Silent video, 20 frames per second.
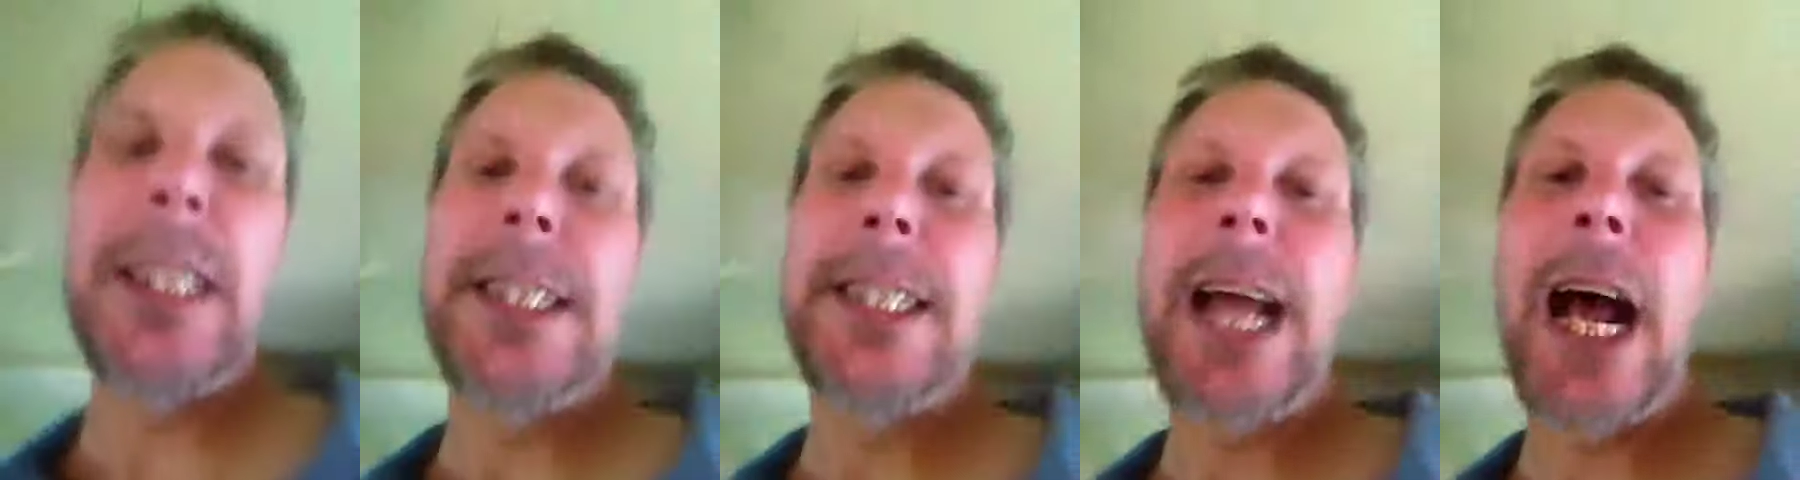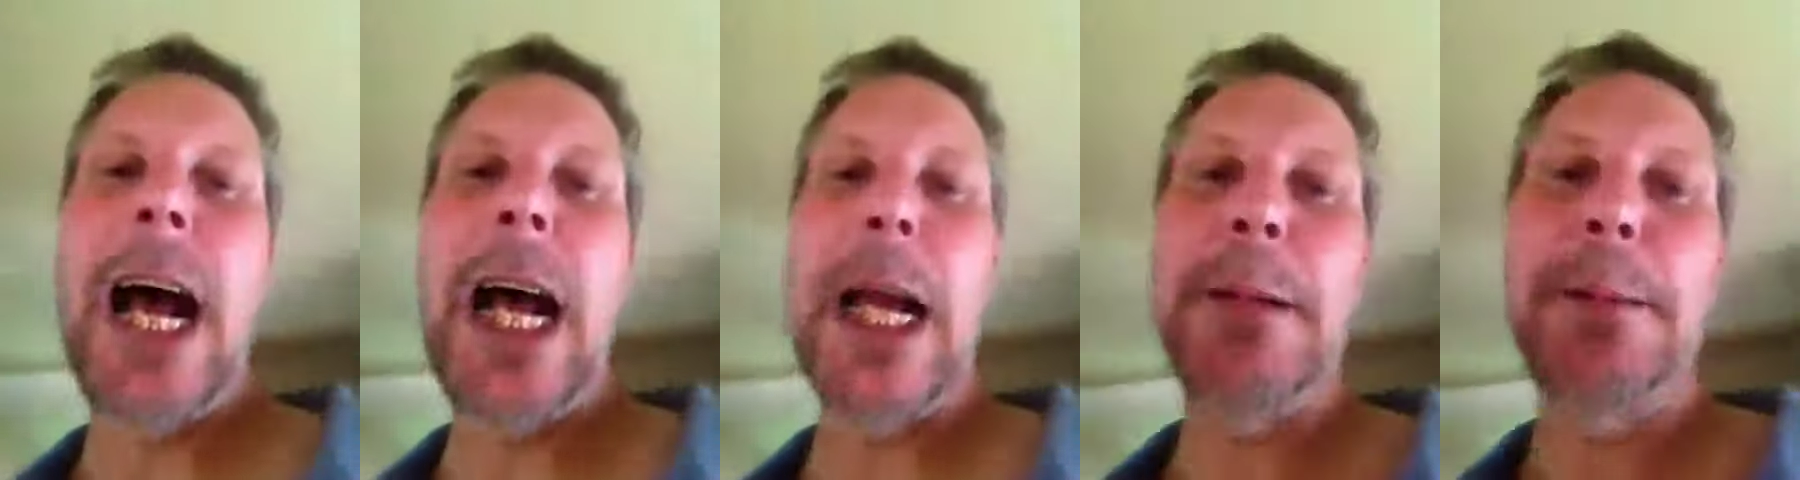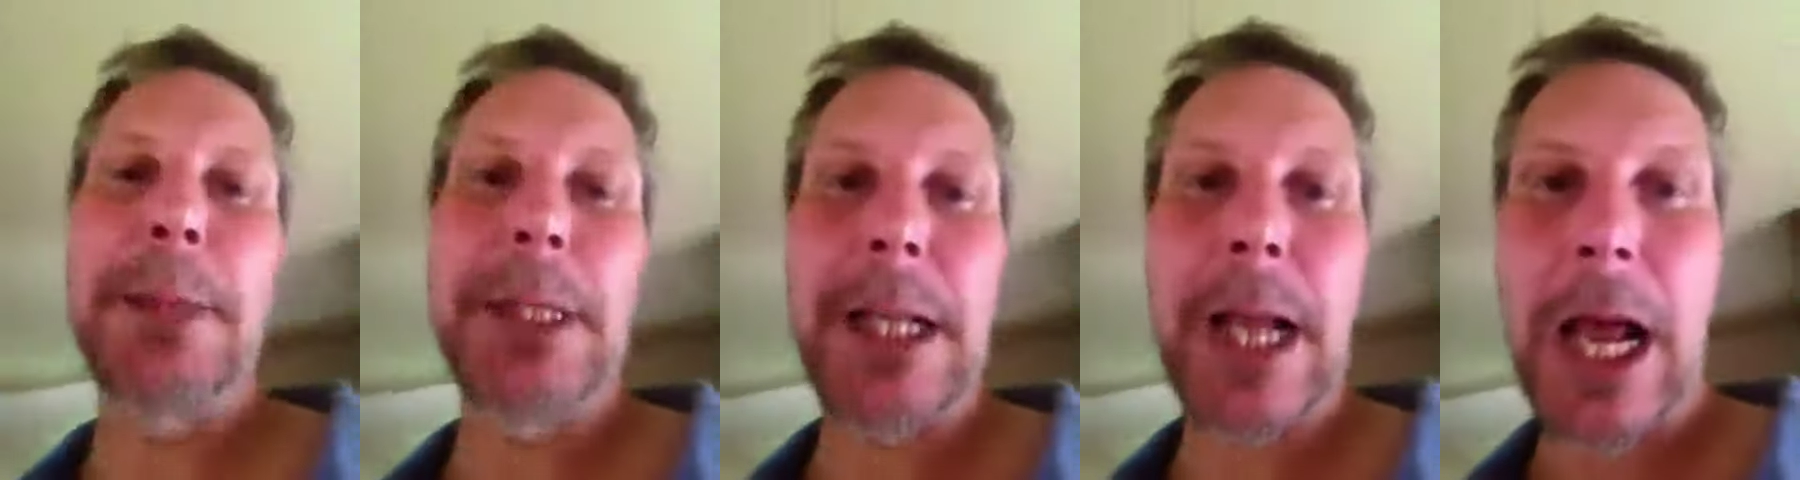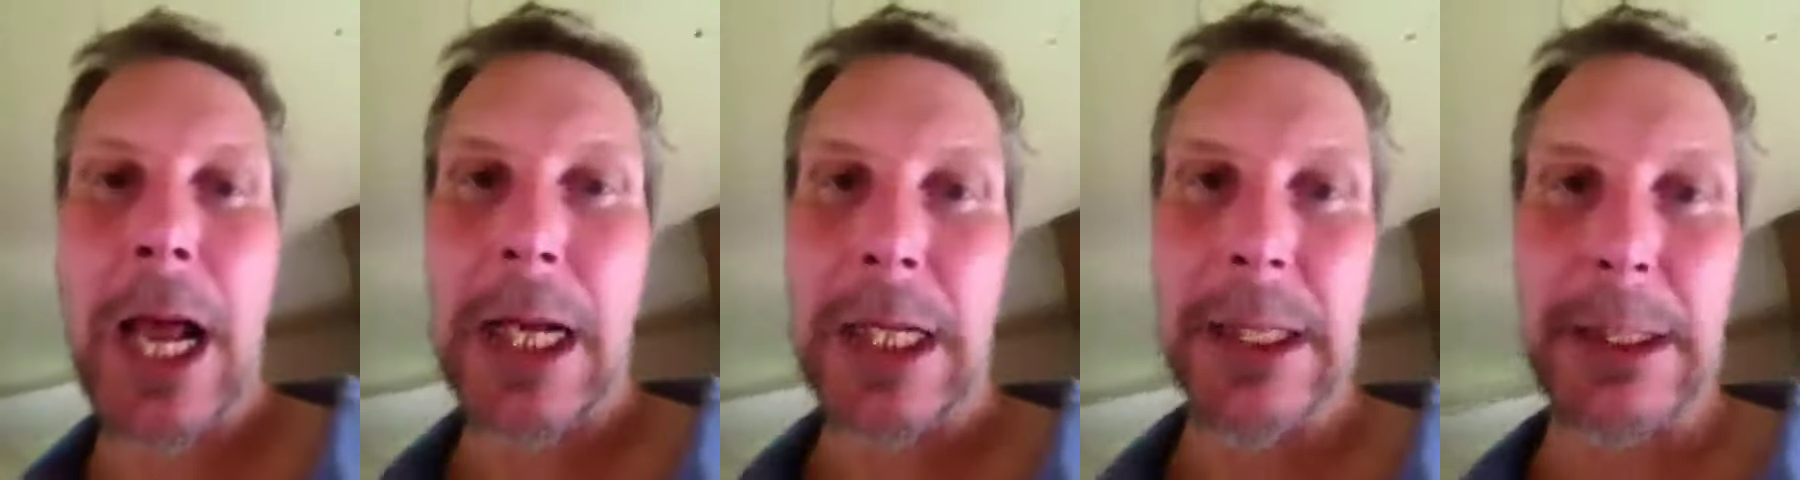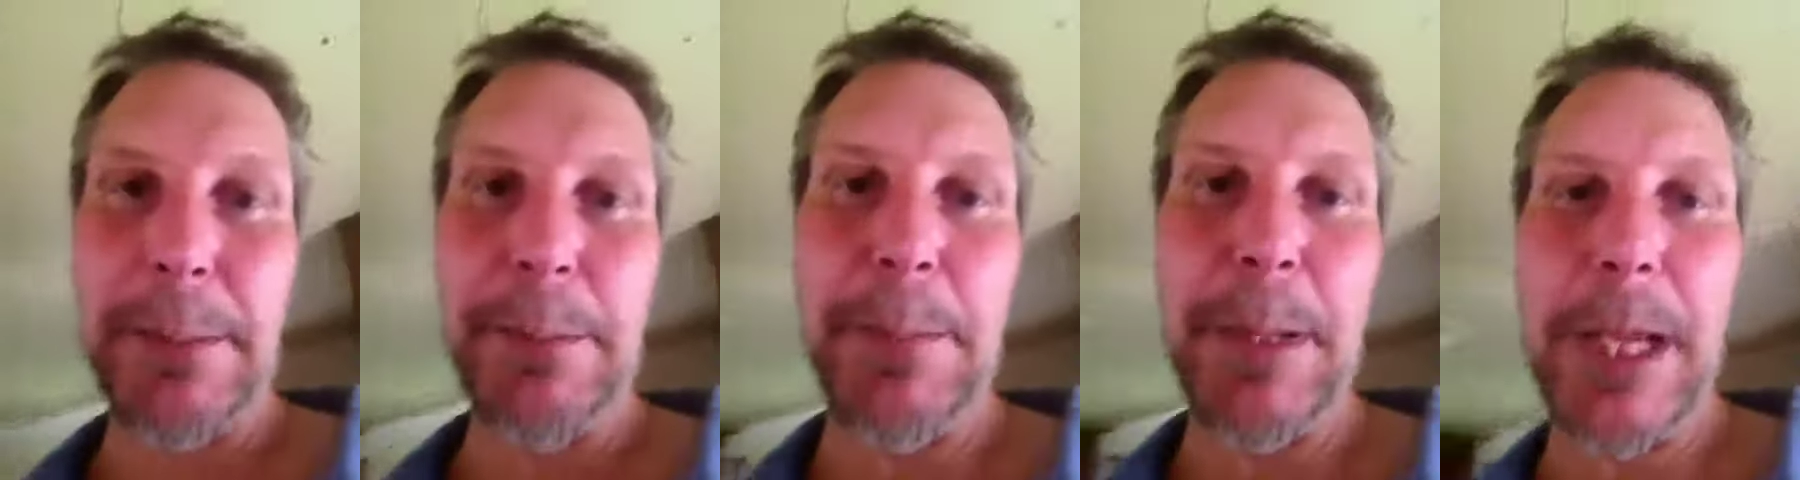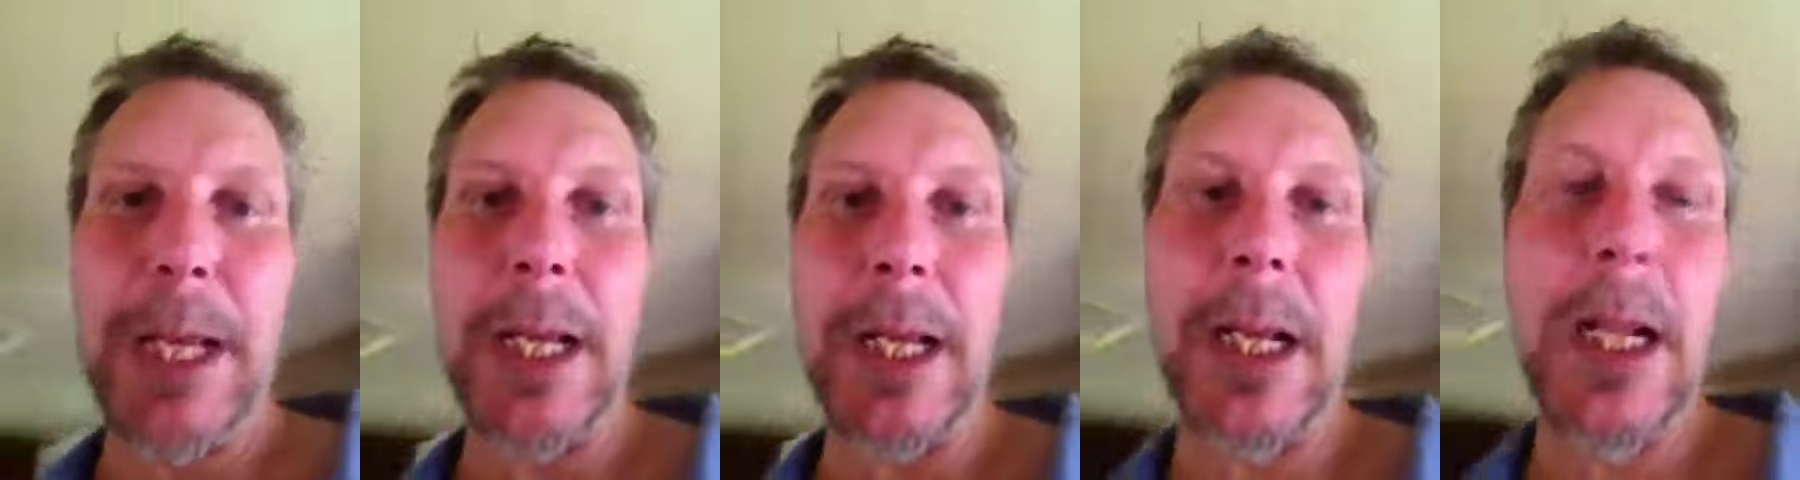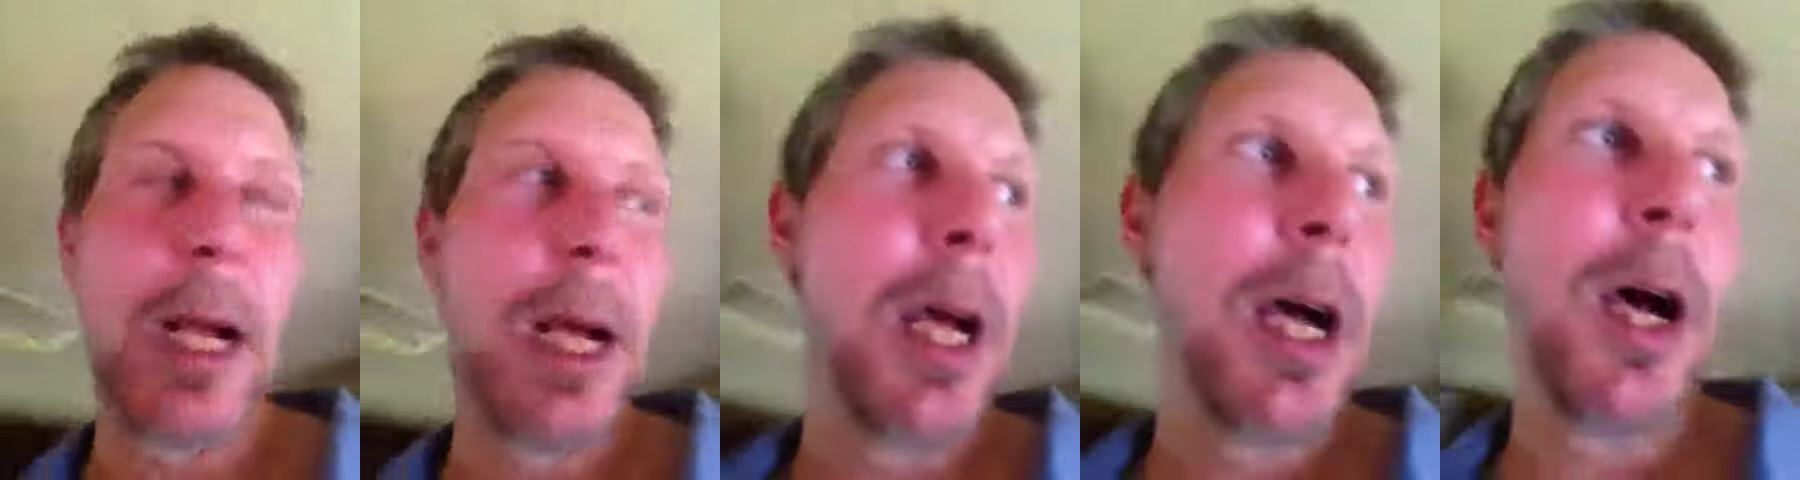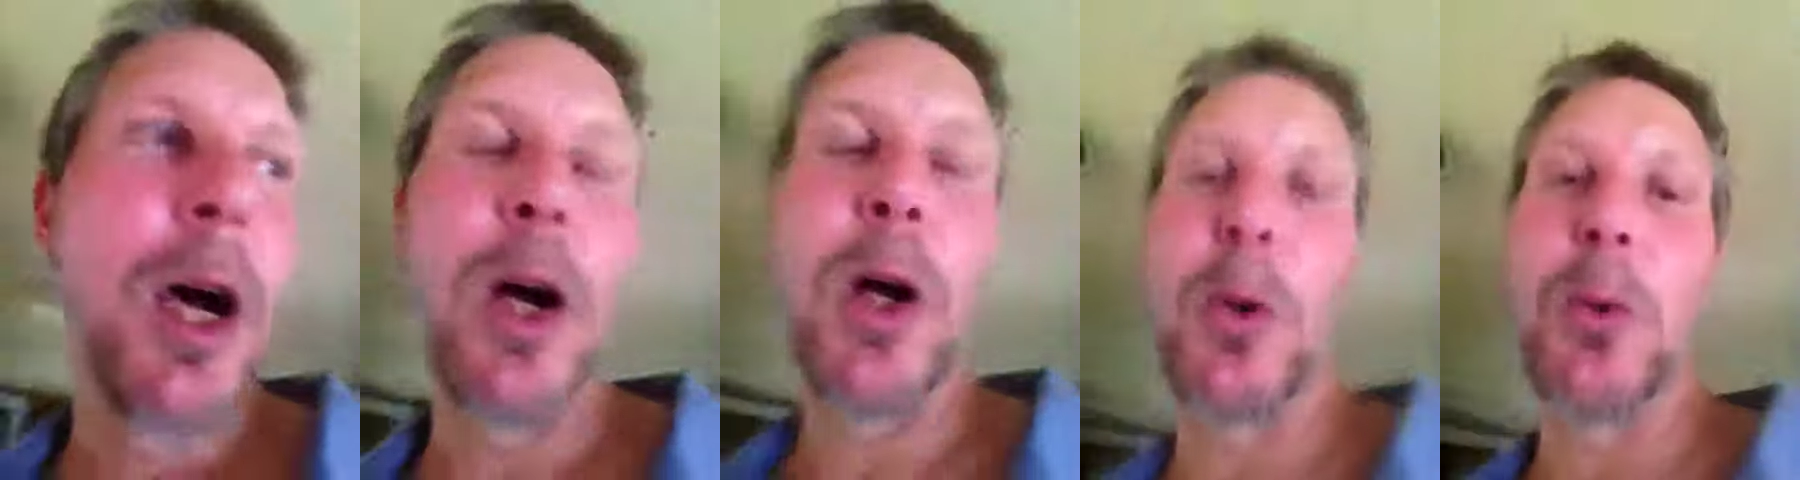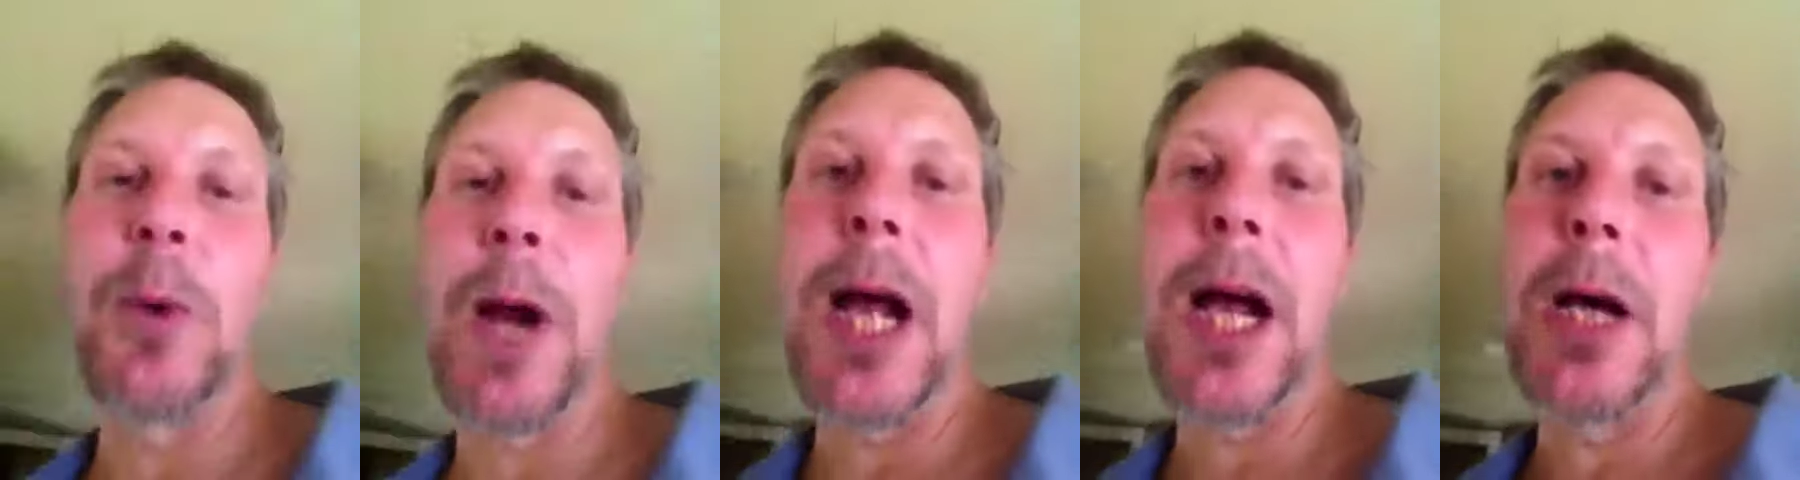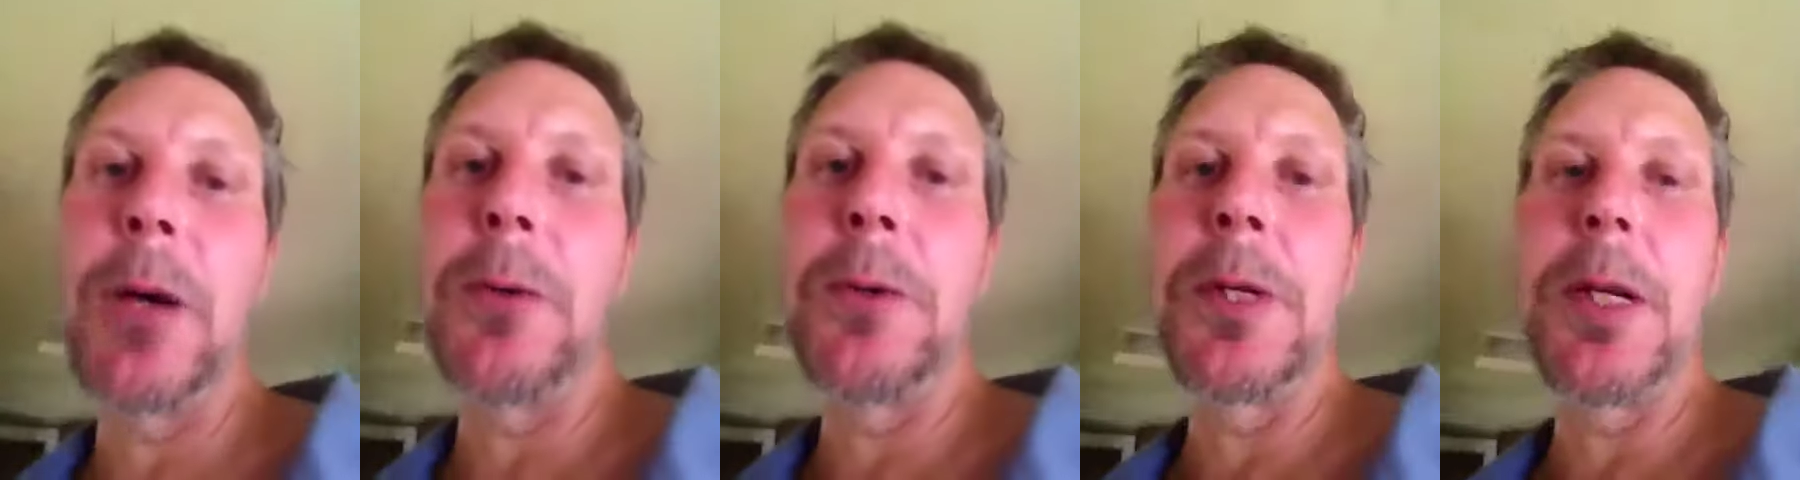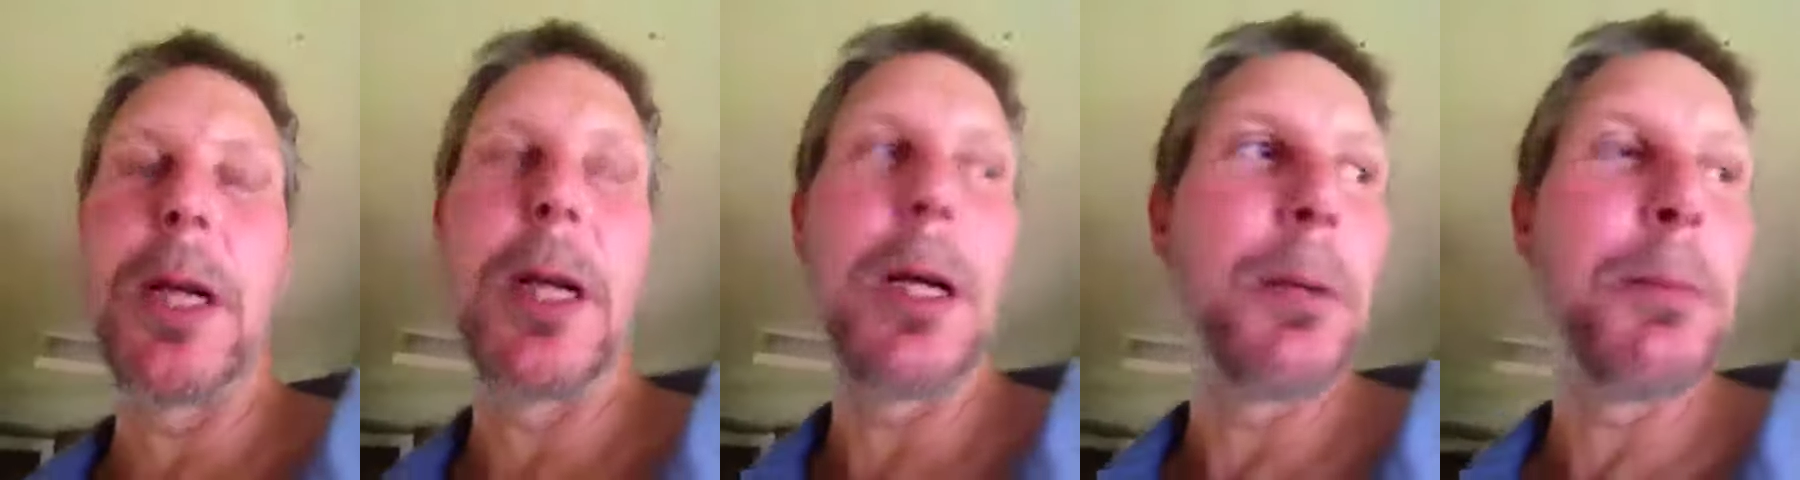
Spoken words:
a dime-sized bit around